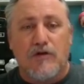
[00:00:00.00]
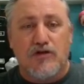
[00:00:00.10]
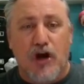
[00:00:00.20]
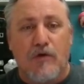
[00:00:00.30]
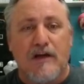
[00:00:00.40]

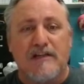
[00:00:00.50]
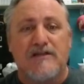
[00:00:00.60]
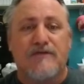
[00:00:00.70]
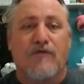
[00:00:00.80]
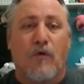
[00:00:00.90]

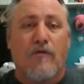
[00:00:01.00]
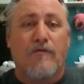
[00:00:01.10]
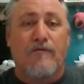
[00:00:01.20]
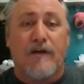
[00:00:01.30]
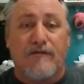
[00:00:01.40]
tokens for
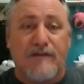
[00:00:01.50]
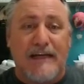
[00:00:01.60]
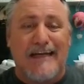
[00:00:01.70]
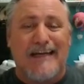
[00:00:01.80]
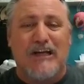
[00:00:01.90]

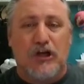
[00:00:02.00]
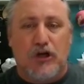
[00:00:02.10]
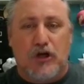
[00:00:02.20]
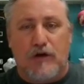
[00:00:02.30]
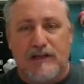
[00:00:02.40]
50
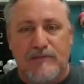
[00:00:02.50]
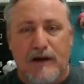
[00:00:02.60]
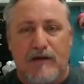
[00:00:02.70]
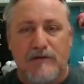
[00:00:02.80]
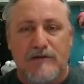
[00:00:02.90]
courage
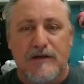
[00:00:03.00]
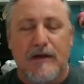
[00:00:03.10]
medals.